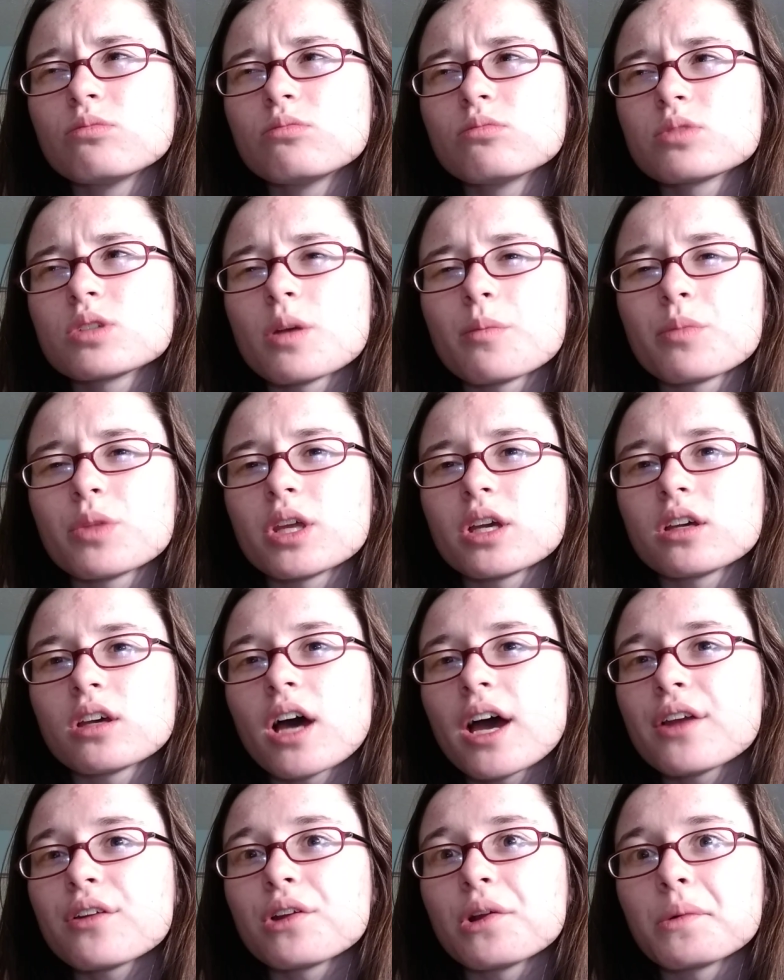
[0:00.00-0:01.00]
something.
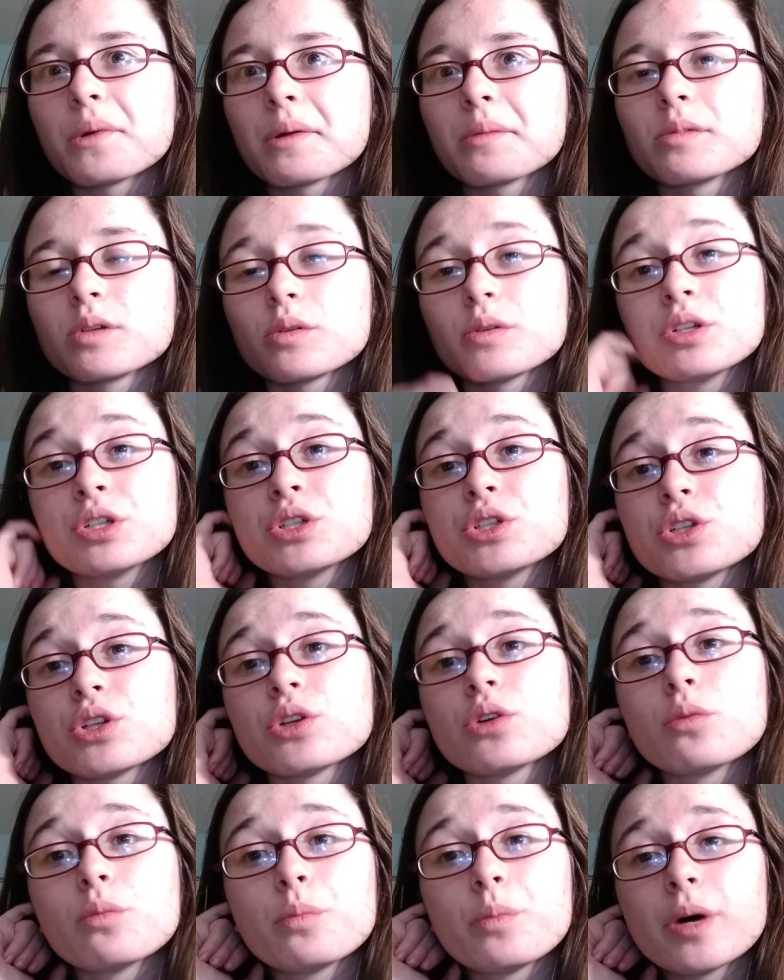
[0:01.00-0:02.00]
I don't know what I'm going to
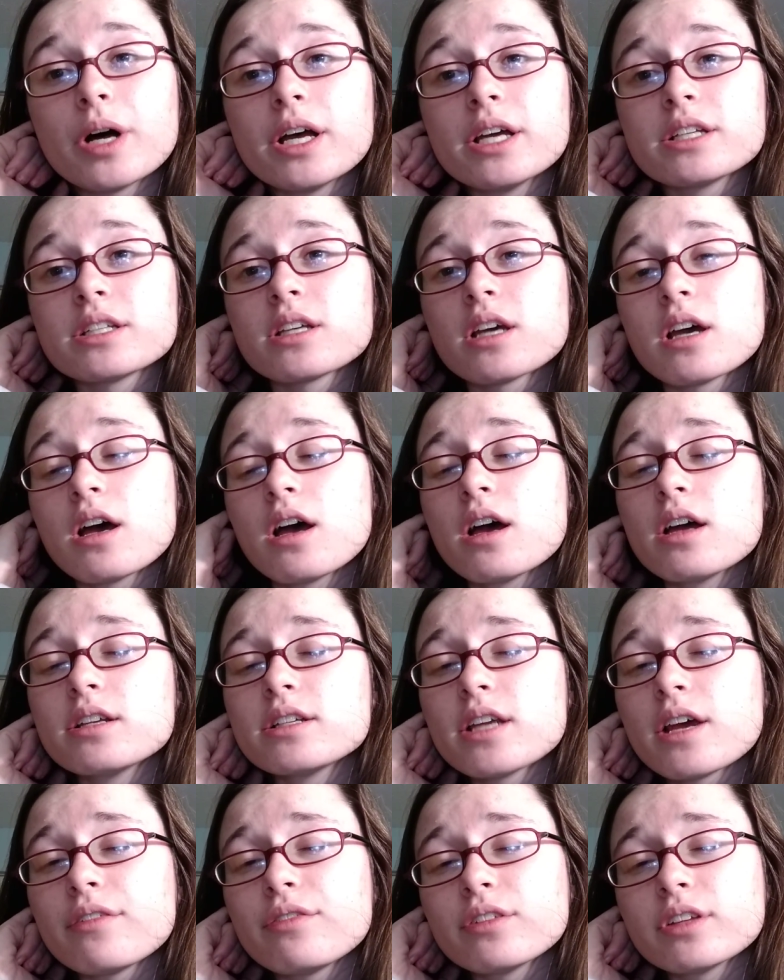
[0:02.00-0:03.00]
do, but
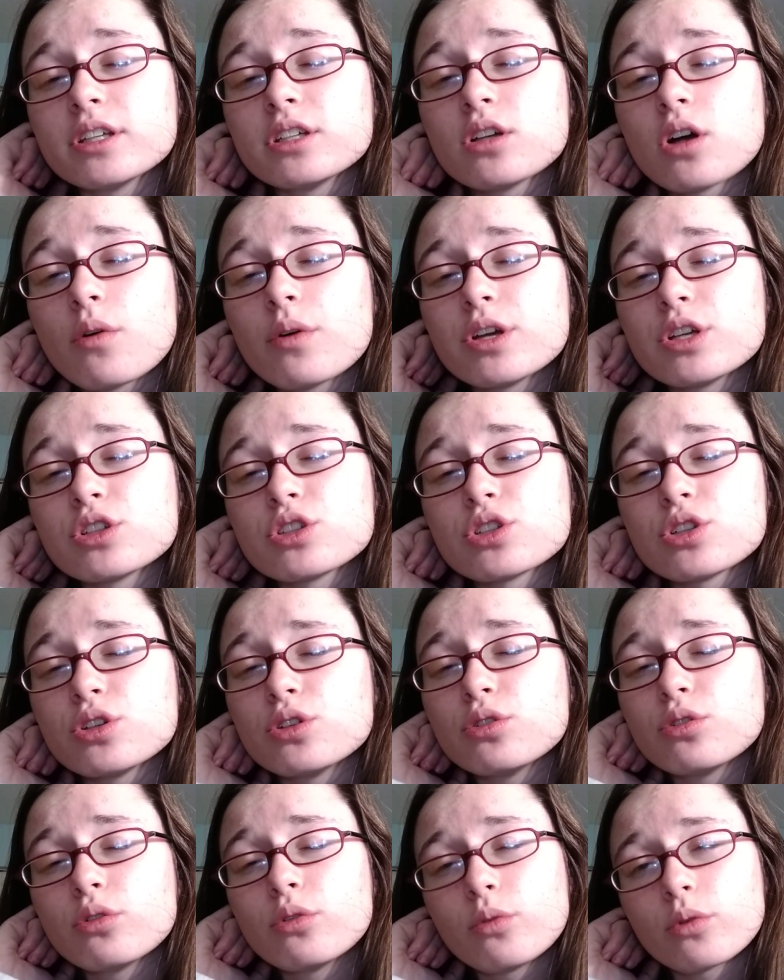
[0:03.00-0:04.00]
definitely going
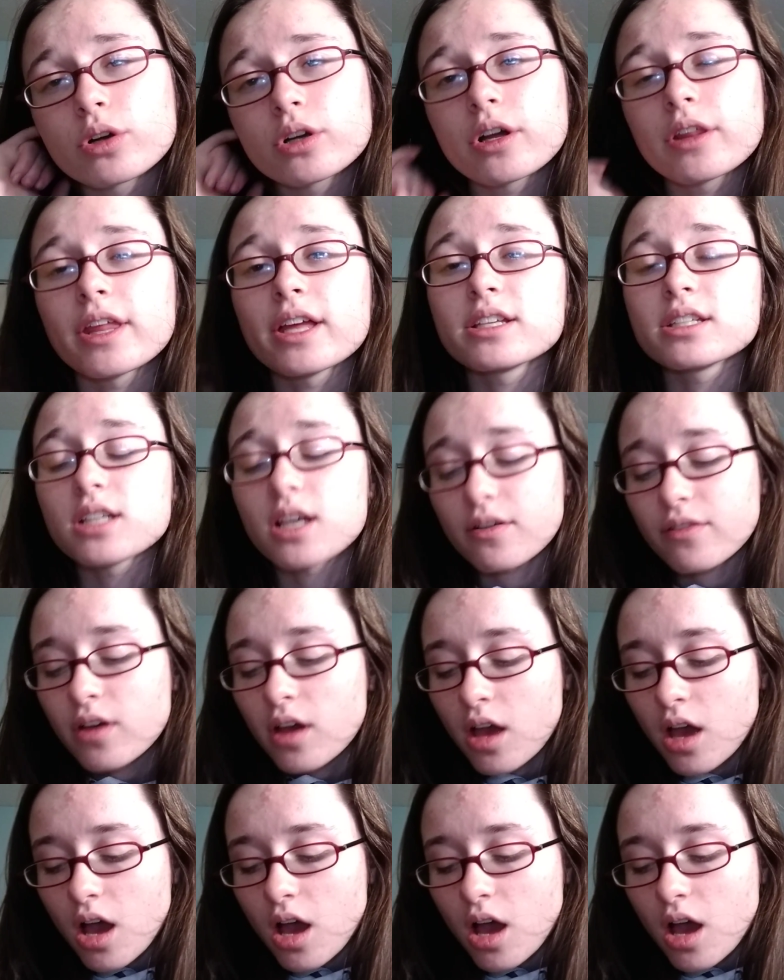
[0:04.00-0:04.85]
to work on that stuff.